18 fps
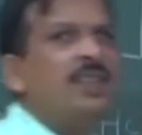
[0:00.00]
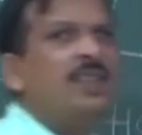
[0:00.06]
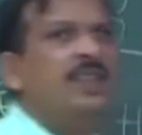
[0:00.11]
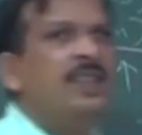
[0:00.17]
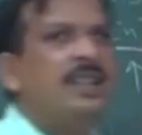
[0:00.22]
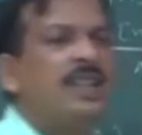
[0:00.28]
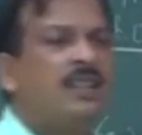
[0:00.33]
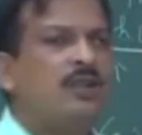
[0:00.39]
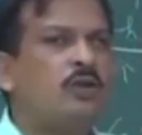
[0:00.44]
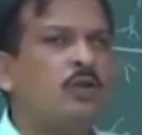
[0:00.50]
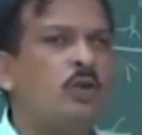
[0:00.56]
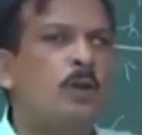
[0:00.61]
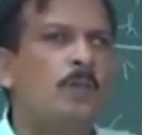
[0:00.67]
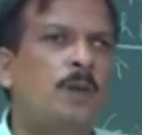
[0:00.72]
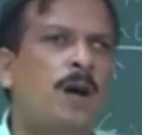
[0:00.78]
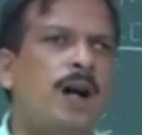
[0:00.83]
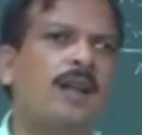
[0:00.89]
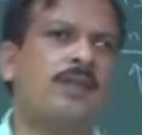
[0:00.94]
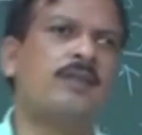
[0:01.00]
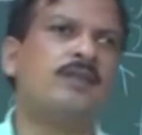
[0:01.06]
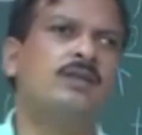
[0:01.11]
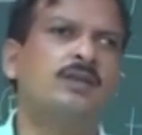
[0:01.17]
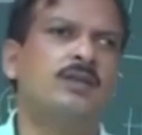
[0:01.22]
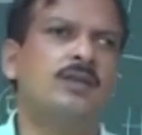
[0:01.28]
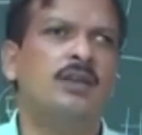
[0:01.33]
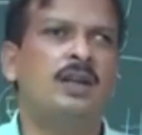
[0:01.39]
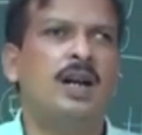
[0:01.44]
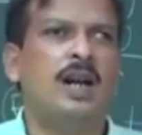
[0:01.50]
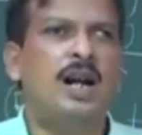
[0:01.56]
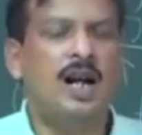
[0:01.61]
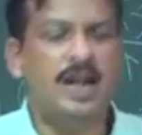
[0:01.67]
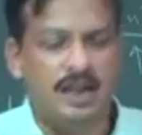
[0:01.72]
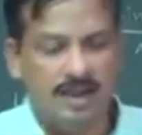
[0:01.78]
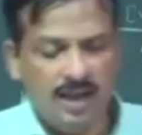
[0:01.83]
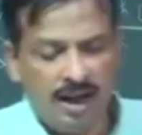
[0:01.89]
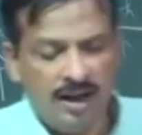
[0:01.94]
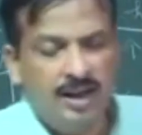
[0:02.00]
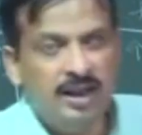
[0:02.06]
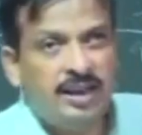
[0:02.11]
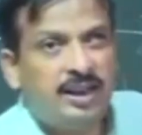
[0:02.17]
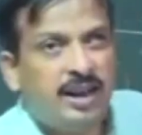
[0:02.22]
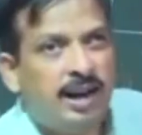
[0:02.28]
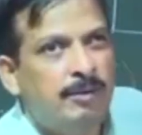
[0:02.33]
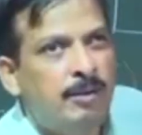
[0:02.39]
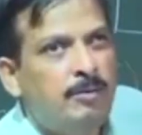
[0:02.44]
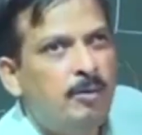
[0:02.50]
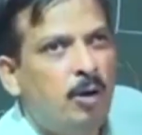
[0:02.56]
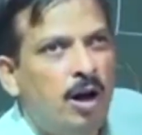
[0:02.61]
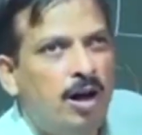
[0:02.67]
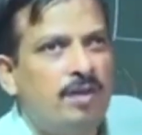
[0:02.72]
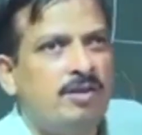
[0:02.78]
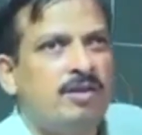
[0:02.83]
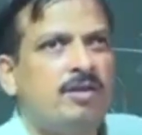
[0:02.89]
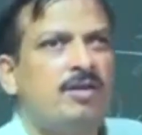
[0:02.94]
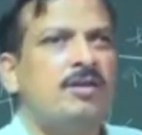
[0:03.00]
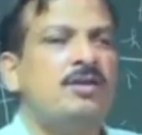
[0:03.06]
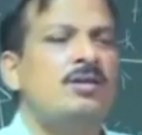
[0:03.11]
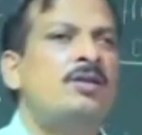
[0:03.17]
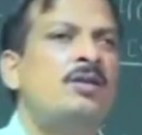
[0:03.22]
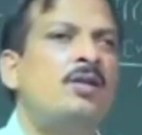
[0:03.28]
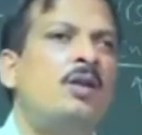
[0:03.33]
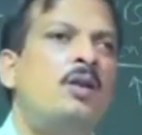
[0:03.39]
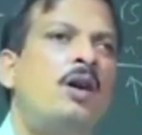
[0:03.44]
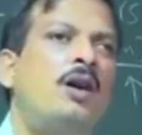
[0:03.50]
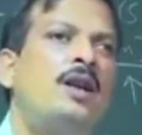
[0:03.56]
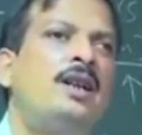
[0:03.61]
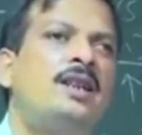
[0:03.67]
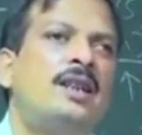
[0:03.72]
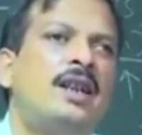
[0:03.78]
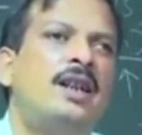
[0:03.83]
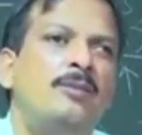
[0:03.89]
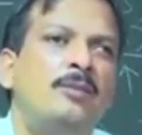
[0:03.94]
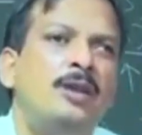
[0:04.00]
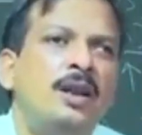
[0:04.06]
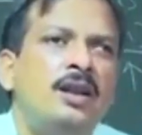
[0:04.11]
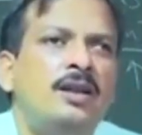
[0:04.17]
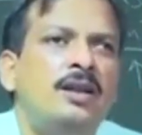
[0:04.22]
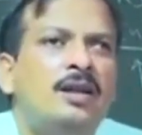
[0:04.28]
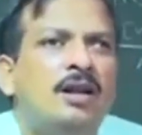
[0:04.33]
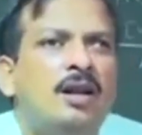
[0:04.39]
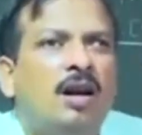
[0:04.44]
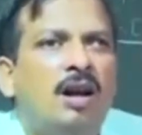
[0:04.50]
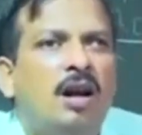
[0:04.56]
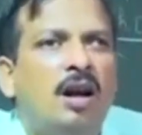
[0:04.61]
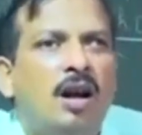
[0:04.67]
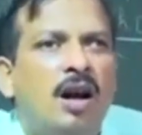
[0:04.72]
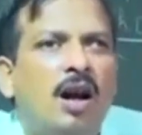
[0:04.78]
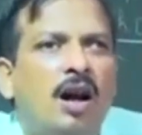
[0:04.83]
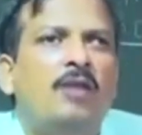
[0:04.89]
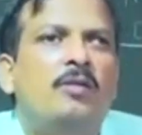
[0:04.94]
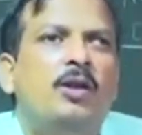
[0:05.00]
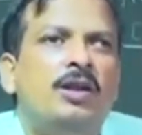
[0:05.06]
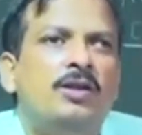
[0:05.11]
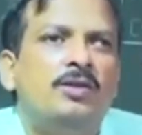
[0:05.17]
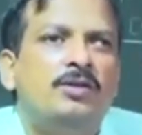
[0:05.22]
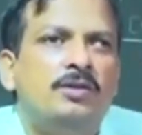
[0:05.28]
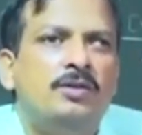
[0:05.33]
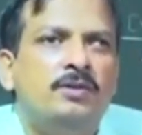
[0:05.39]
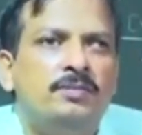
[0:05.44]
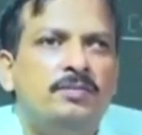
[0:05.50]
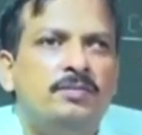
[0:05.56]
it has two parts, either it can be voiced or it can be unvoiced.